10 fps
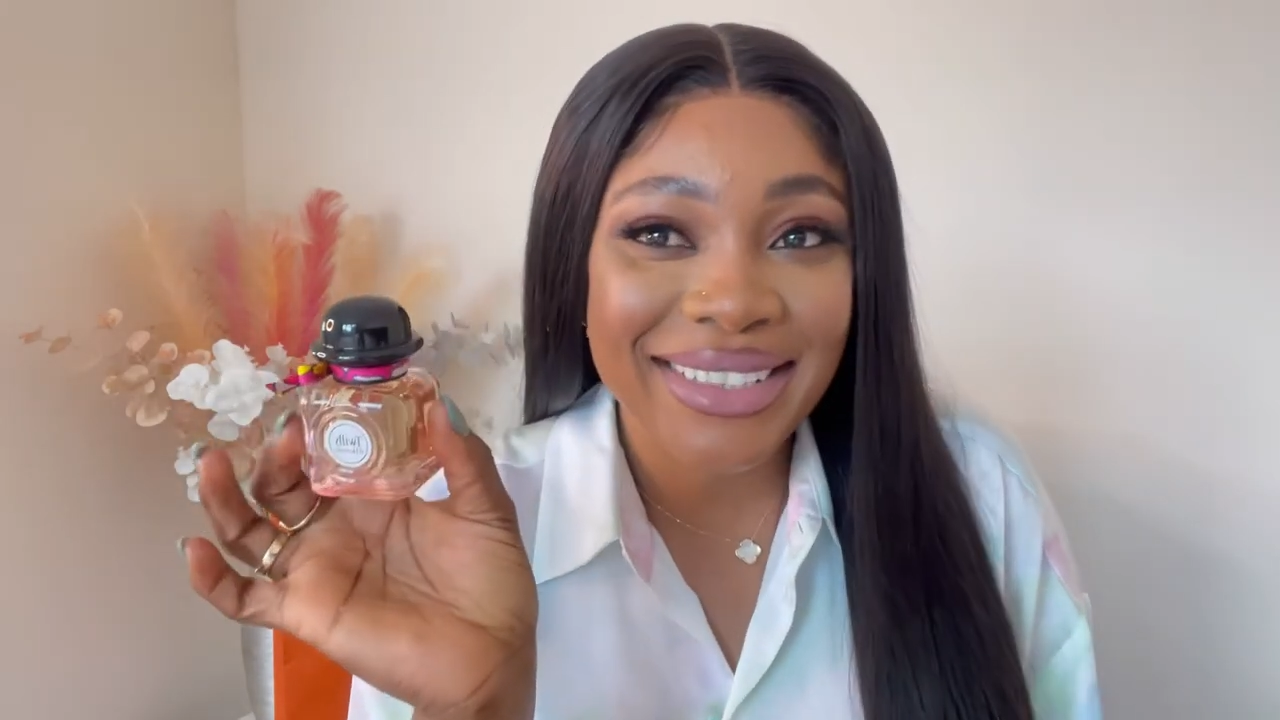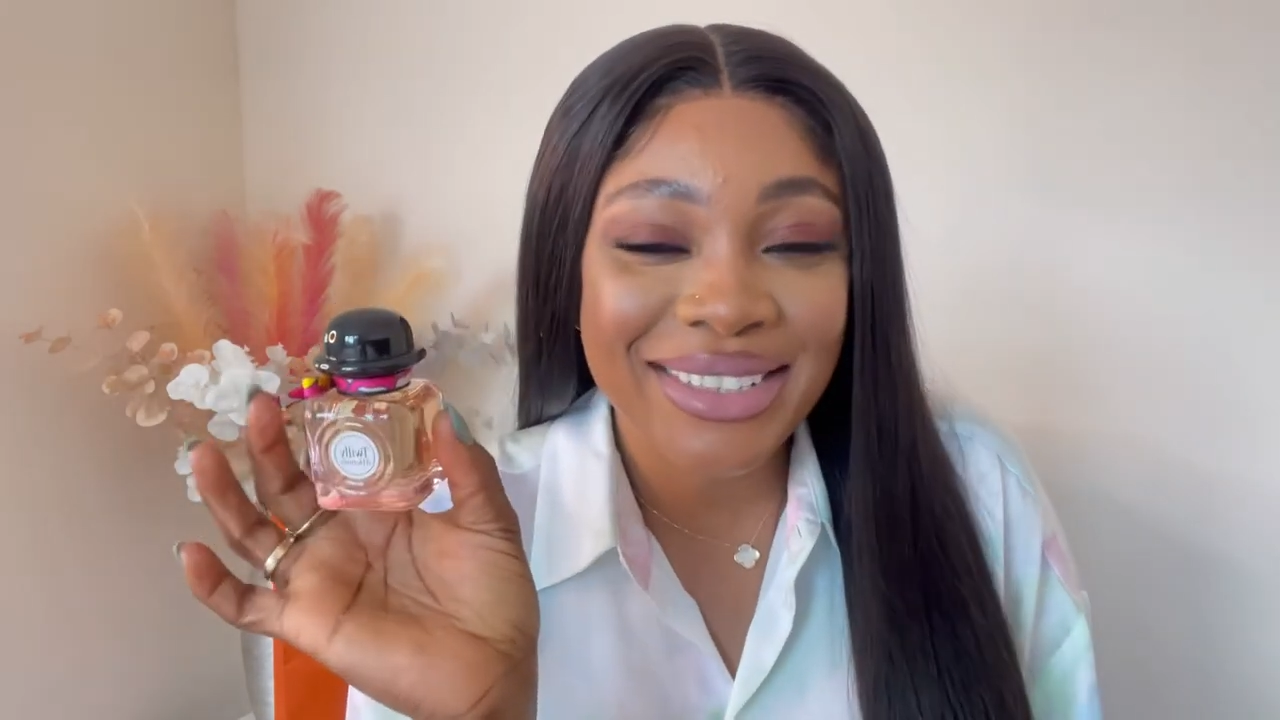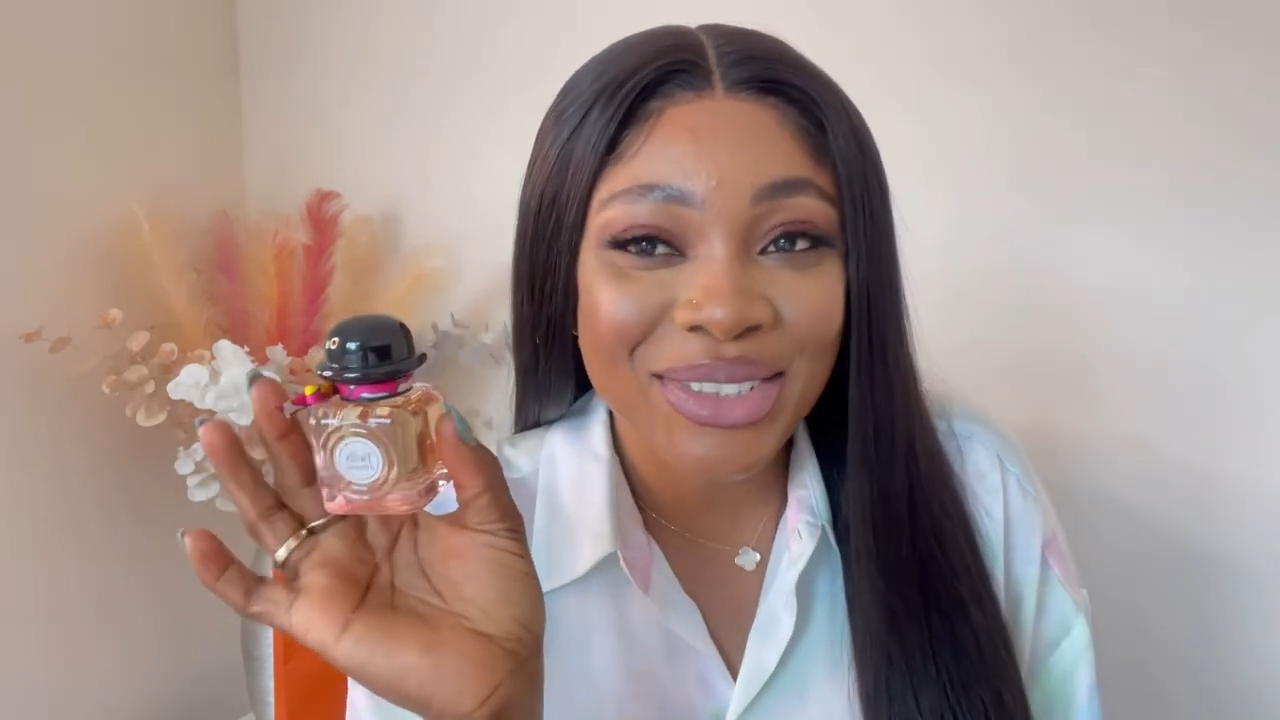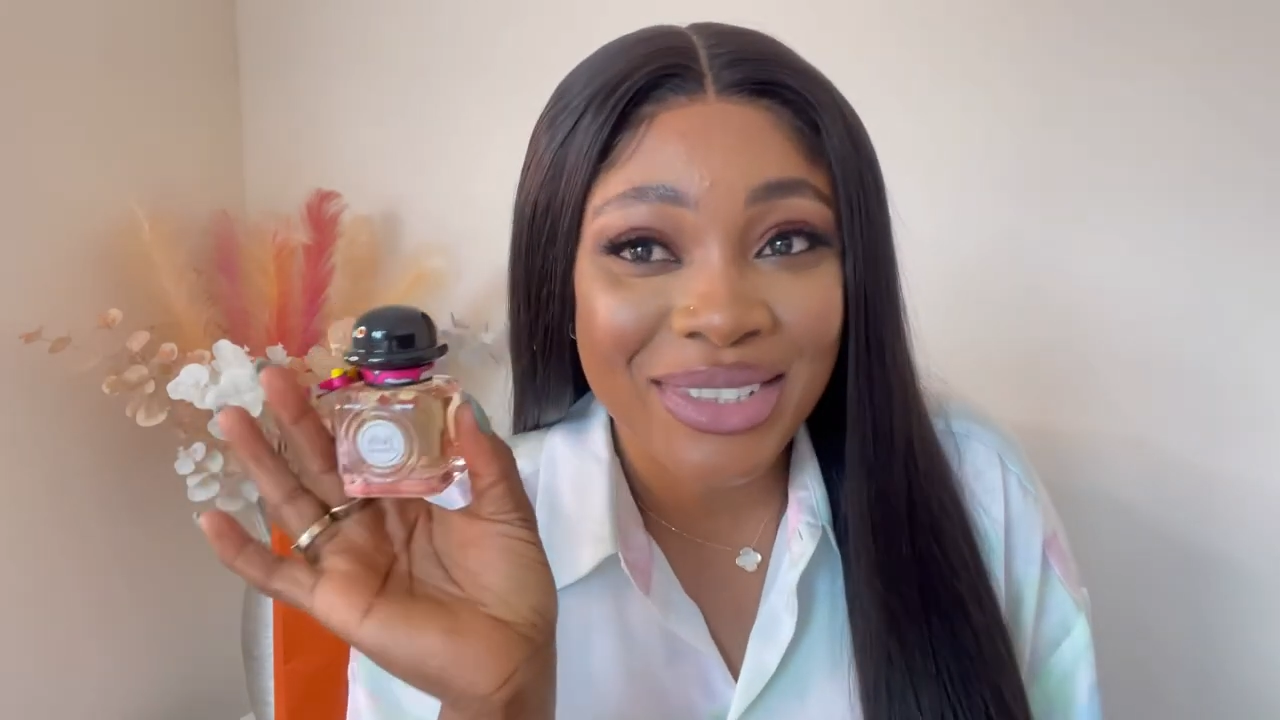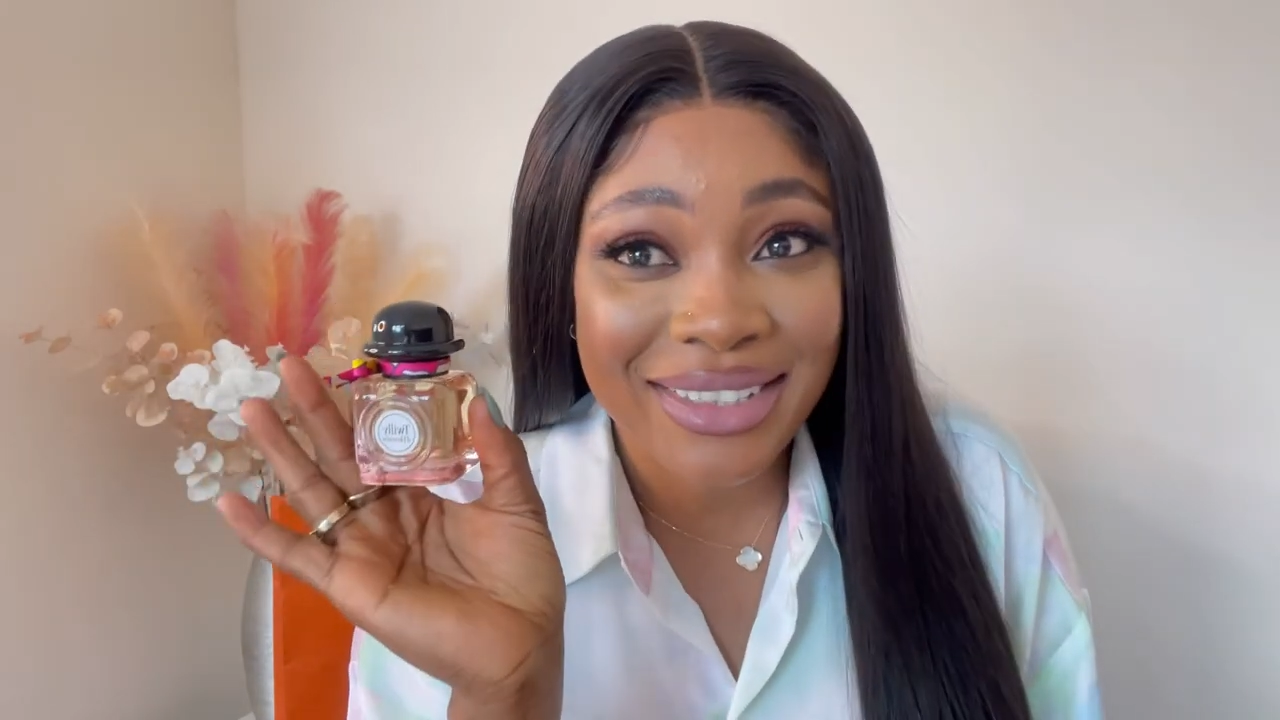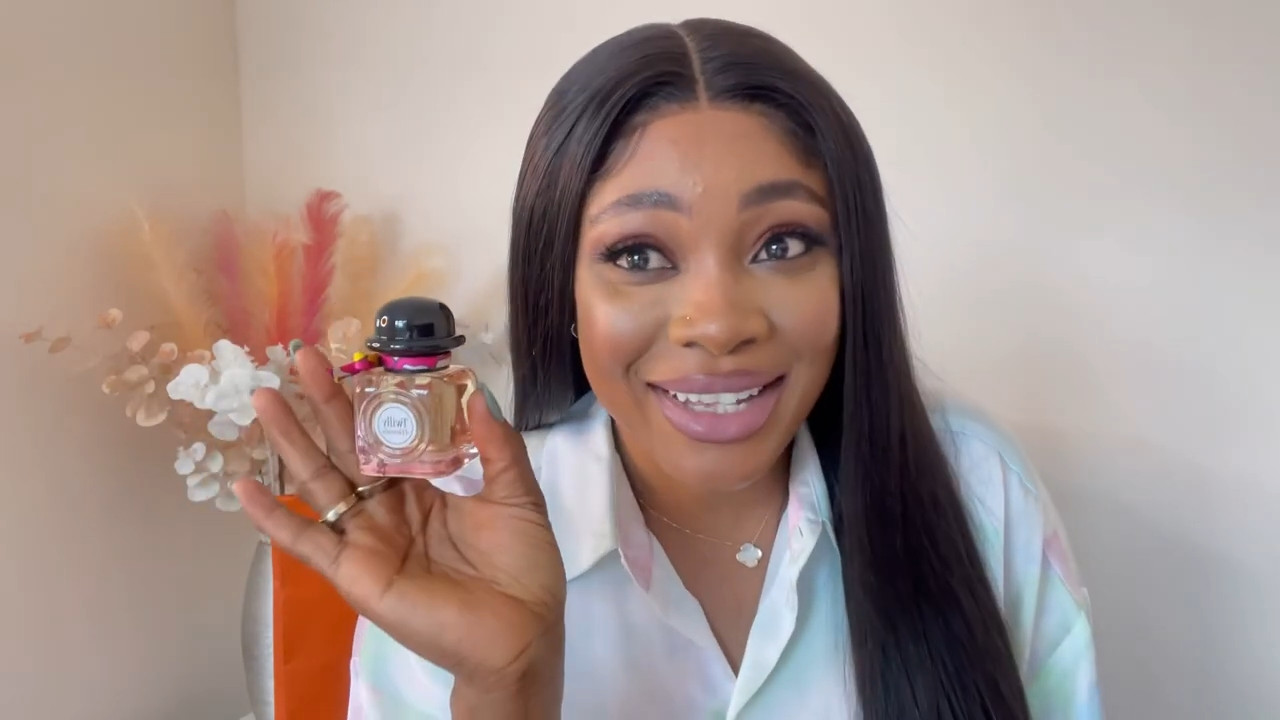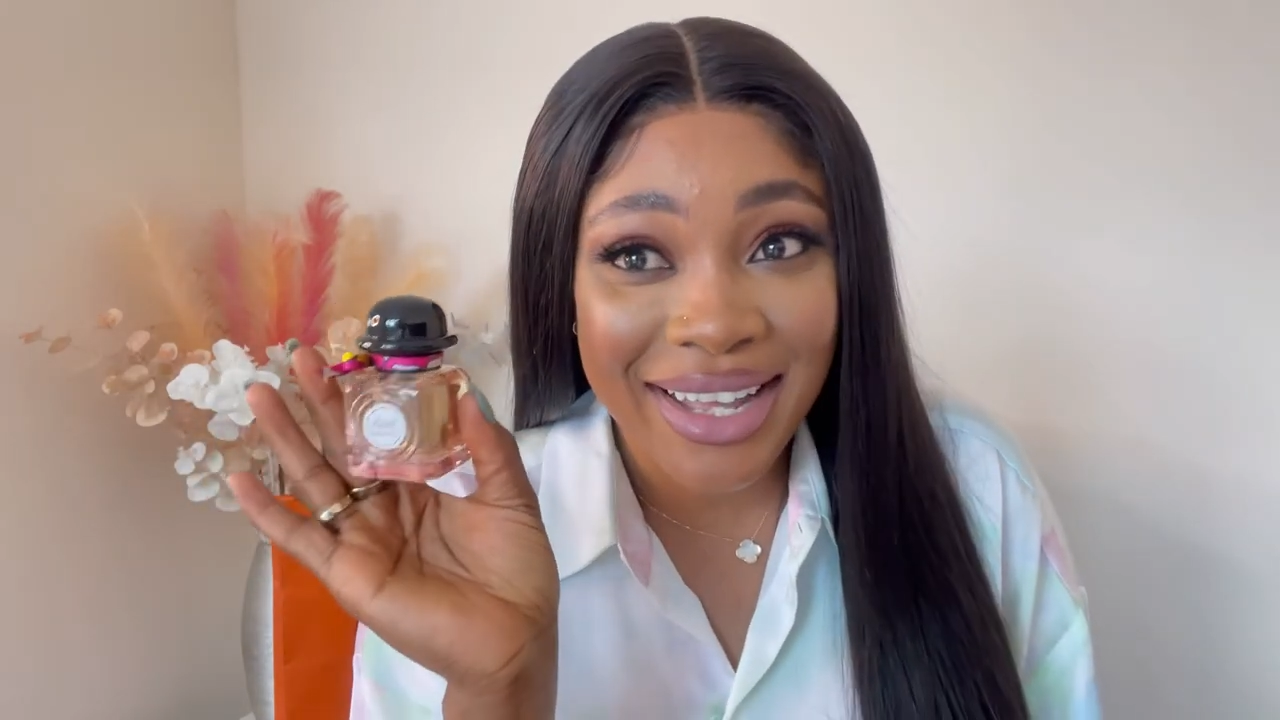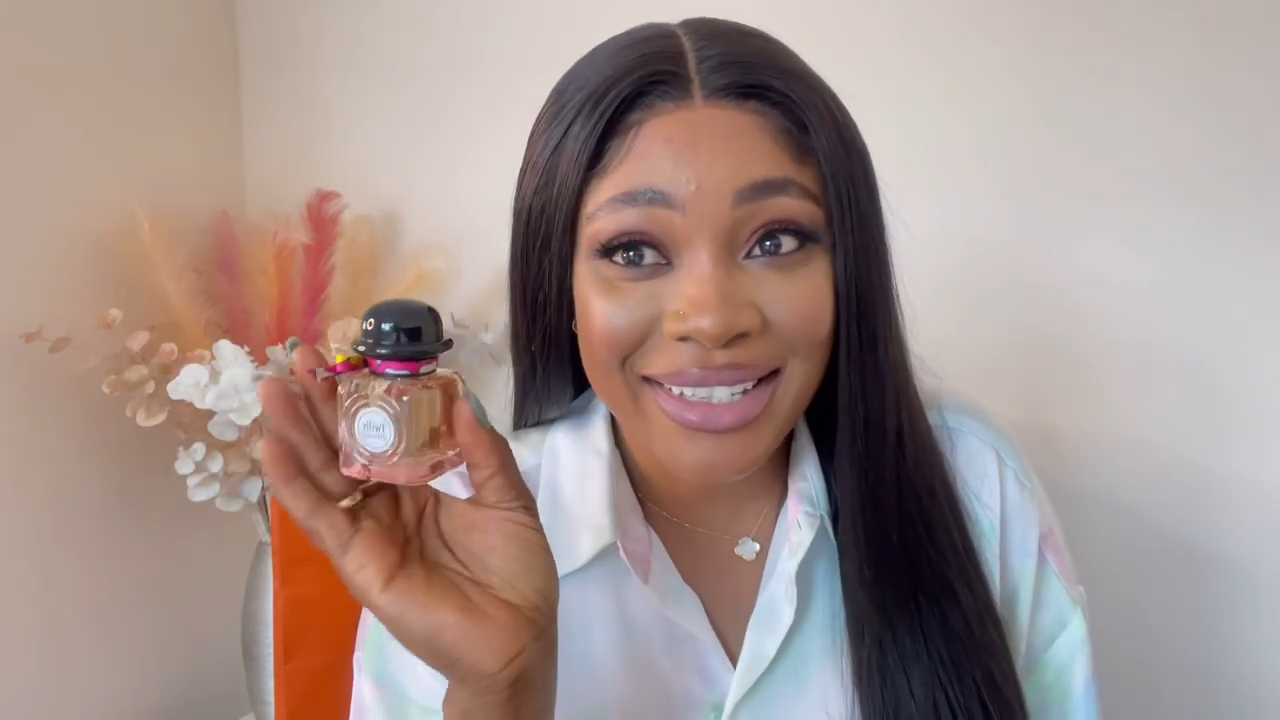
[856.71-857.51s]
So guys,